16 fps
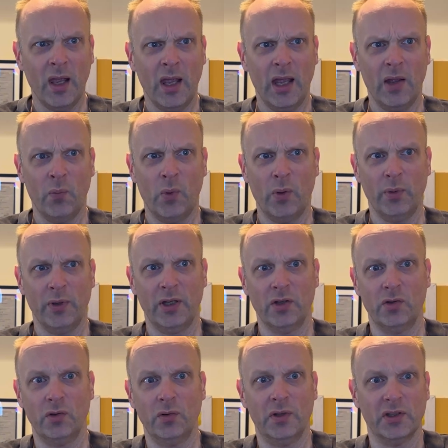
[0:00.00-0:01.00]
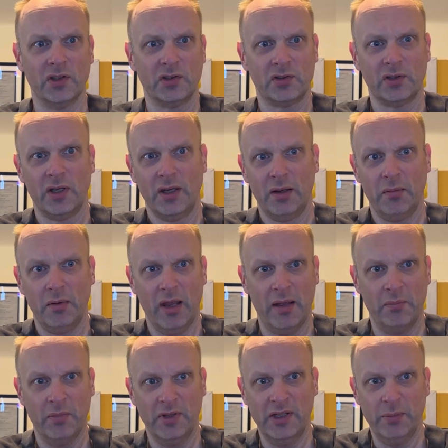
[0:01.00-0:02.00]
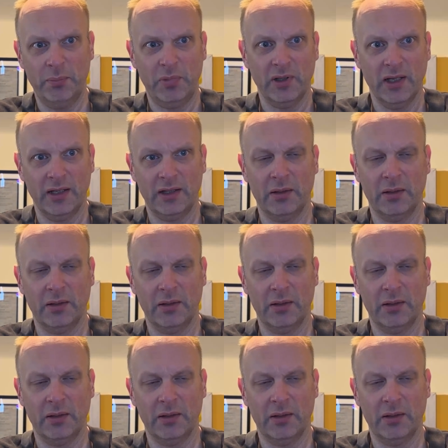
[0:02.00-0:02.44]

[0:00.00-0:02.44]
And while we can do this and manipulate